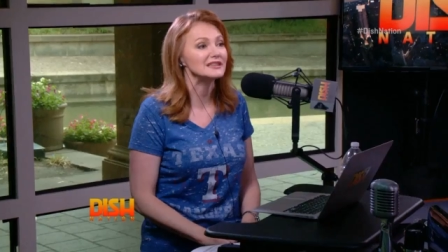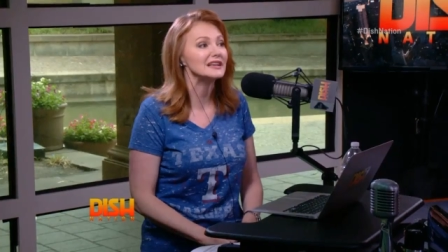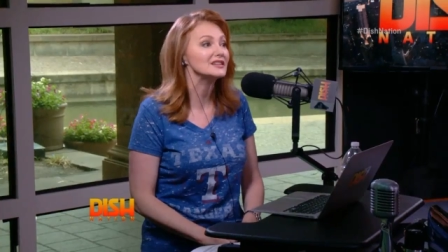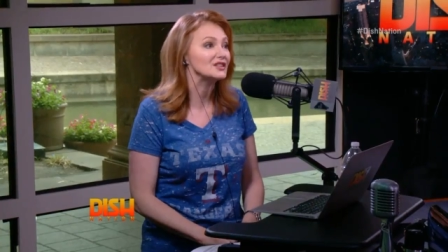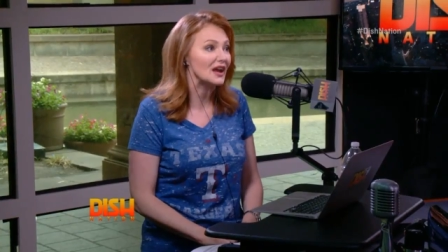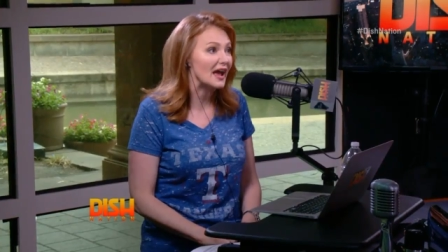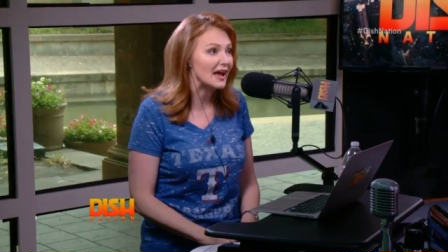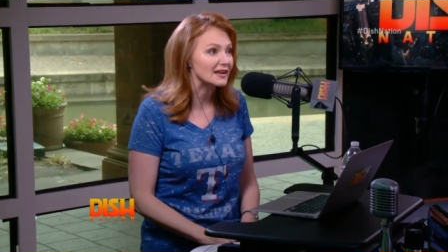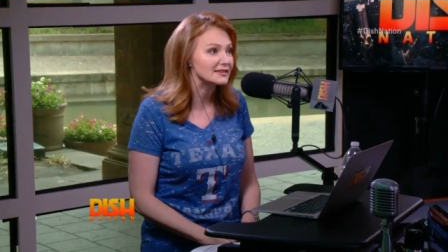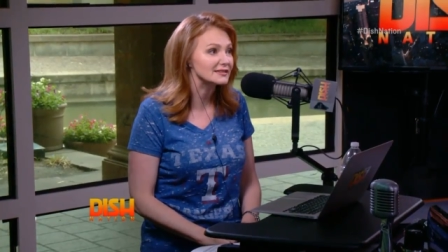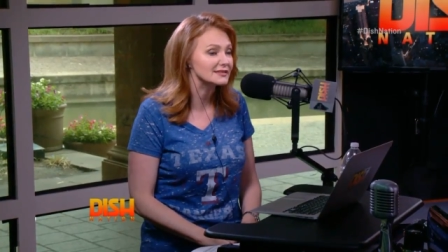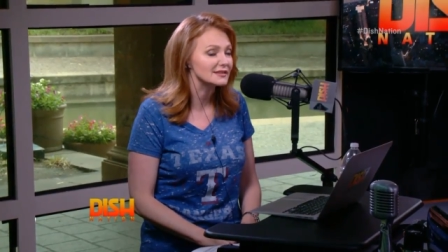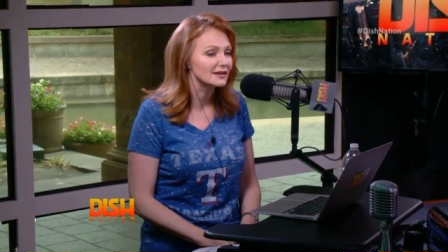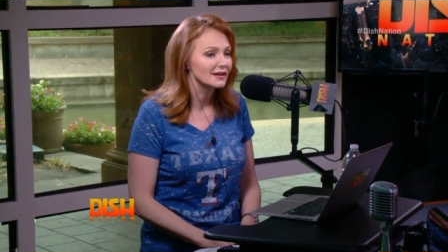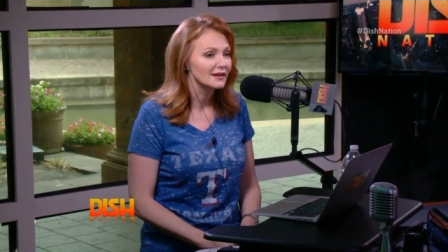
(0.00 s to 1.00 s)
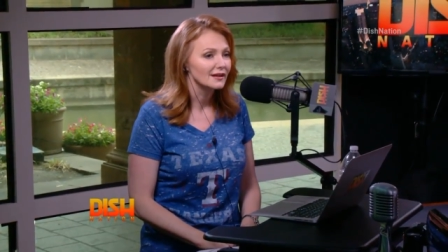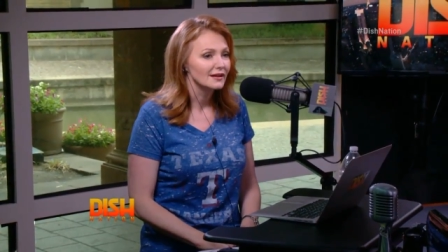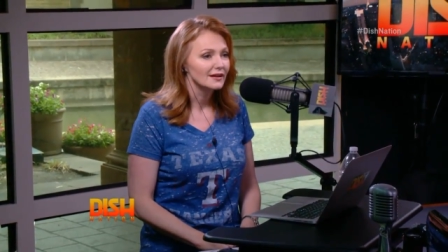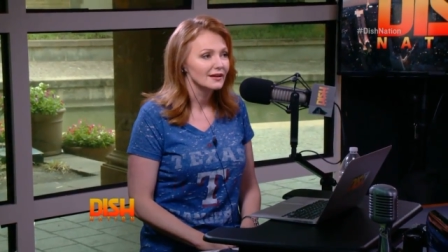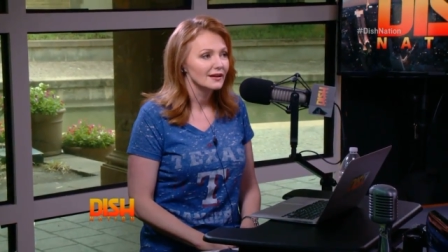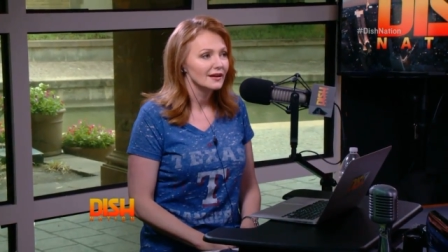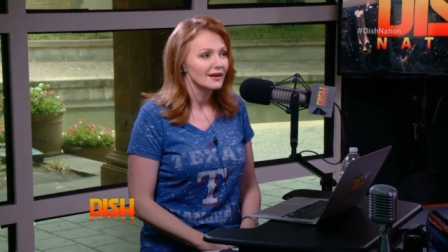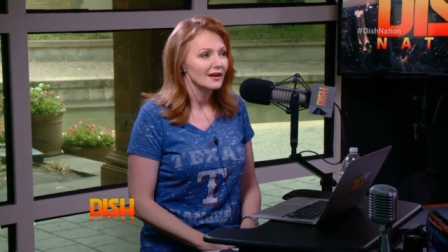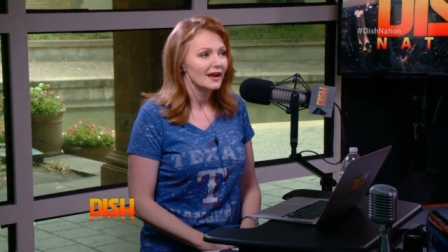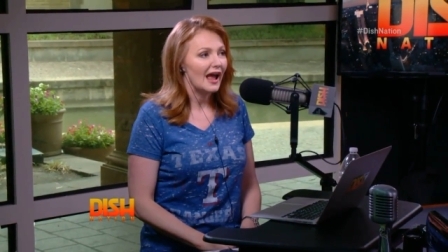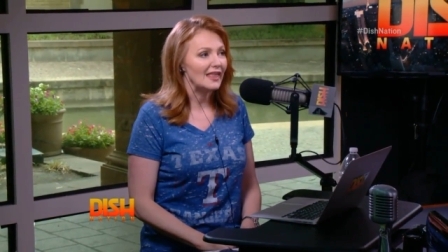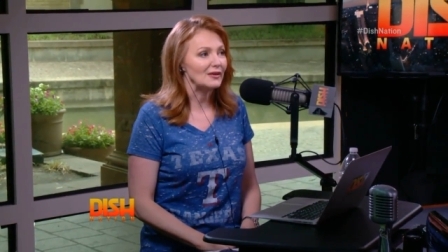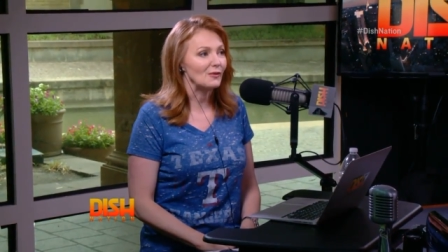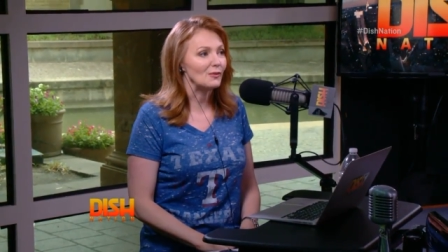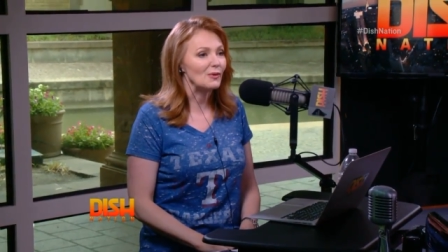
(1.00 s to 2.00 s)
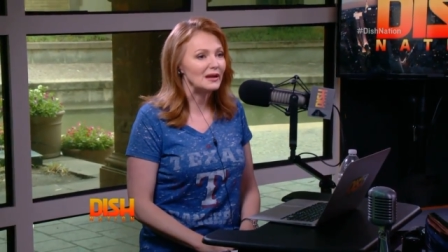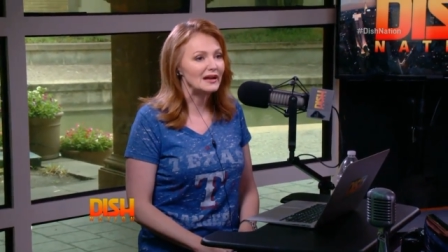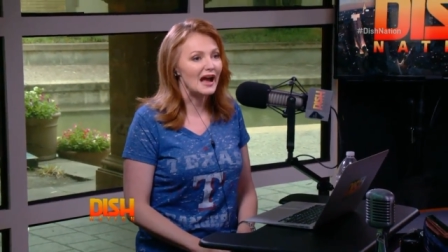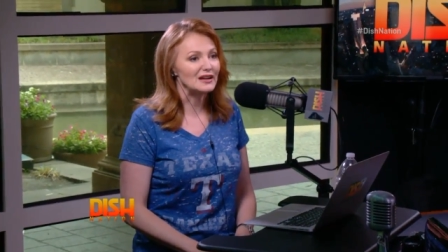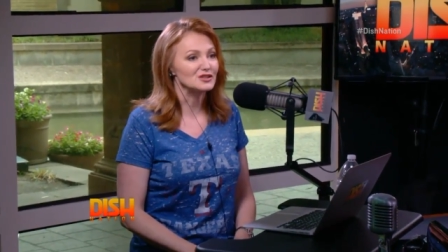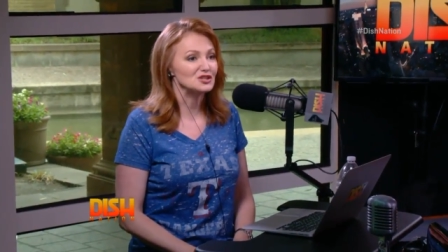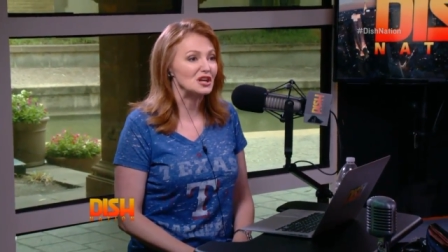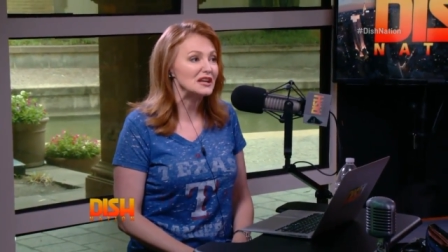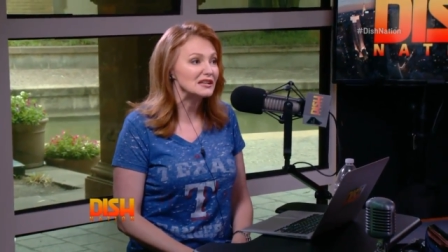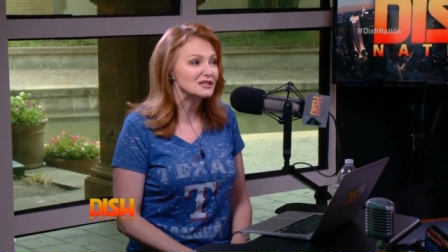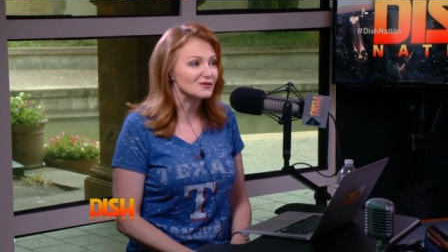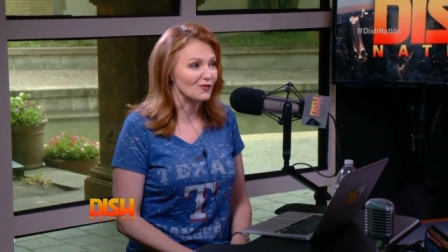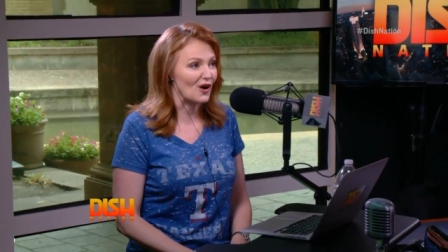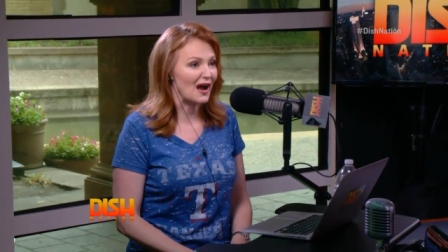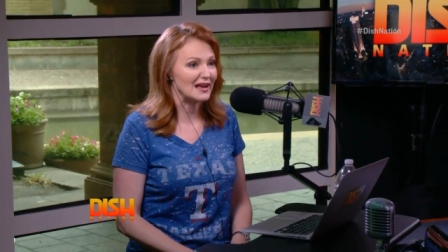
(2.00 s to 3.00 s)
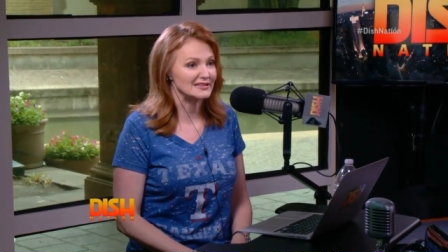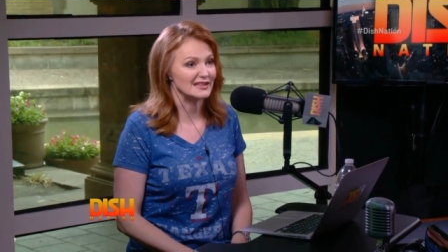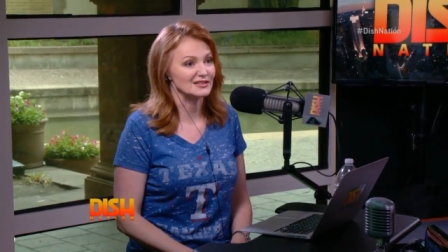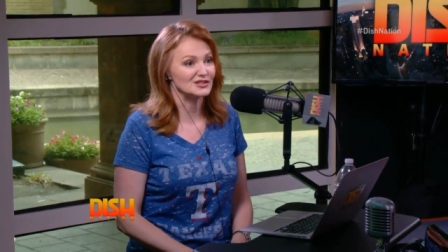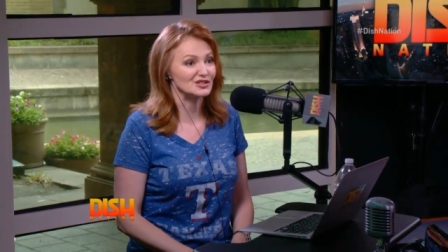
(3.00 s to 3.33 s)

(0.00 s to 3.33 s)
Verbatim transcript: said yes. Yeah. And then we went and got cheese fries at